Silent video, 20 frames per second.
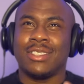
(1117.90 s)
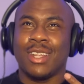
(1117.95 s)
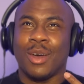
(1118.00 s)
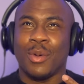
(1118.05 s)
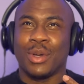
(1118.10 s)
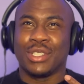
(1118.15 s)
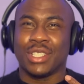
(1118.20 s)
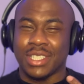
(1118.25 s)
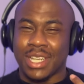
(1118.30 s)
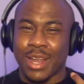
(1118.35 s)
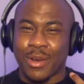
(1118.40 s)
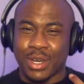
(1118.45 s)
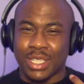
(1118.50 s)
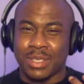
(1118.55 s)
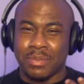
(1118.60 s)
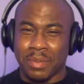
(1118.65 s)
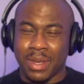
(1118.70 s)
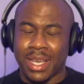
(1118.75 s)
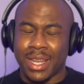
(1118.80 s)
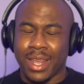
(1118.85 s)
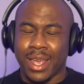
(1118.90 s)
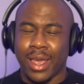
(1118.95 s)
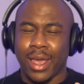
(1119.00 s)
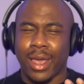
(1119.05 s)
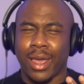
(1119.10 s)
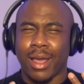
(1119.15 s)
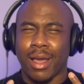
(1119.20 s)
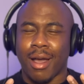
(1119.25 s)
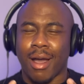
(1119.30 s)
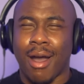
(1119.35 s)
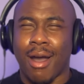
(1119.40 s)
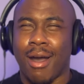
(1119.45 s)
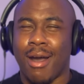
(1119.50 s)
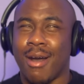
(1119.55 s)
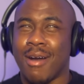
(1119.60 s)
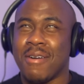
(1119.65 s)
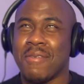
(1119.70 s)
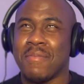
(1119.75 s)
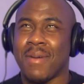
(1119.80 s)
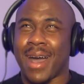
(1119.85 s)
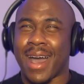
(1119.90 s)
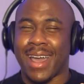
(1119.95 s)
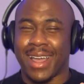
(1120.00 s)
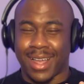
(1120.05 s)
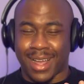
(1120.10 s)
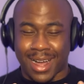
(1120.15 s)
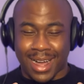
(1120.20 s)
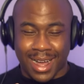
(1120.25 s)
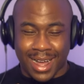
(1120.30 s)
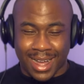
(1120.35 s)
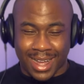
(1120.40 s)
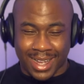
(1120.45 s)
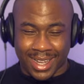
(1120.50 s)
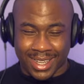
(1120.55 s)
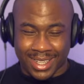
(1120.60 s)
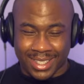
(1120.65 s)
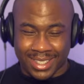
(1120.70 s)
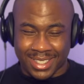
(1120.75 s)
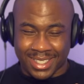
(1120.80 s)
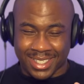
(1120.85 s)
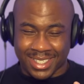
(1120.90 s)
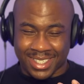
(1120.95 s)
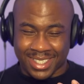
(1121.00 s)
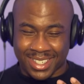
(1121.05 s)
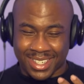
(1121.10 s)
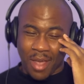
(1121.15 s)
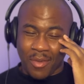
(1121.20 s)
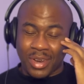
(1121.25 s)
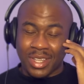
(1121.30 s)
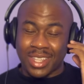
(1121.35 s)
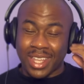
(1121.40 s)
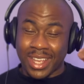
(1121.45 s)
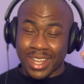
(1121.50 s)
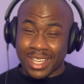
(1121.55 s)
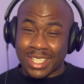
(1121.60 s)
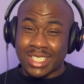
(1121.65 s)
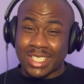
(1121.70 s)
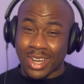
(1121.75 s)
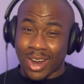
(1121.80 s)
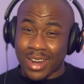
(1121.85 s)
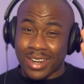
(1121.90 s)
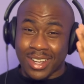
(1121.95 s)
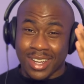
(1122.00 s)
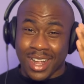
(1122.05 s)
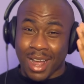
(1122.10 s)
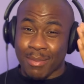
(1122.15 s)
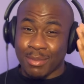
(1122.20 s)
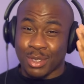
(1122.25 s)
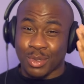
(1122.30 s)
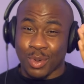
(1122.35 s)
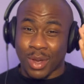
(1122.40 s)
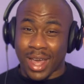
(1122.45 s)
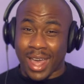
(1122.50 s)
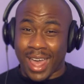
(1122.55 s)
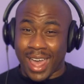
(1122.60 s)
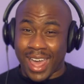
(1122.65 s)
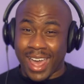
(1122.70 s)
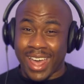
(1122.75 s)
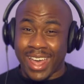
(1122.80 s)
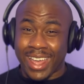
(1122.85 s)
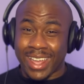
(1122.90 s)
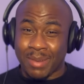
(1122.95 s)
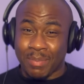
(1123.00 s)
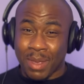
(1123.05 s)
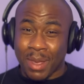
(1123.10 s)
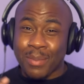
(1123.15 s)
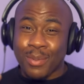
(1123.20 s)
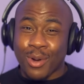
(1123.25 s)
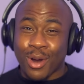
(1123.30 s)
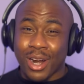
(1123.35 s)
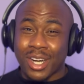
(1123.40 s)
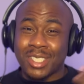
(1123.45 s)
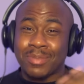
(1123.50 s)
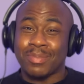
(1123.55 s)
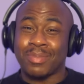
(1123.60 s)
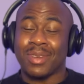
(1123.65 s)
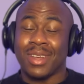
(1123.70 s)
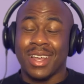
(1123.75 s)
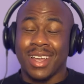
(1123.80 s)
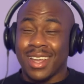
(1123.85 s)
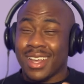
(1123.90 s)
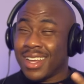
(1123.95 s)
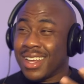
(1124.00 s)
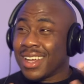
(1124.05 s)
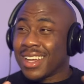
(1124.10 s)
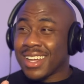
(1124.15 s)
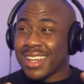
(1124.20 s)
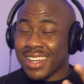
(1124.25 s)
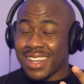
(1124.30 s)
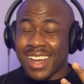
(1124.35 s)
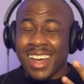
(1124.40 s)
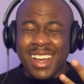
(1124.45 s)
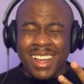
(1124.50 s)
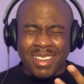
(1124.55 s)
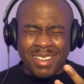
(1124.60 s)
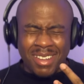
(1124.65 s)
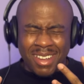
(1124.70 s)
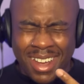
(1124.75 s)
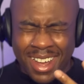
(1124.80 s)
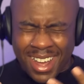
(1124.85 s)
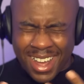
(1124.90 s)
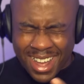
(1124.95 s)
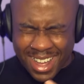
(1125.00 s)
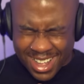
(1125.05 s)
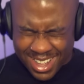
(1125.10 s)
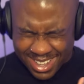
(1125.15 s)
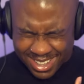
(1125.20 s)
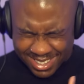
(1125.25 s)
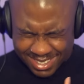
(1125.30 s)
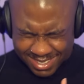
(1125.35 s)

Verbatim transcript: Snow and Daenerys meeting? Oh my gosh. Everything is starting to come to a head. People are... Ah!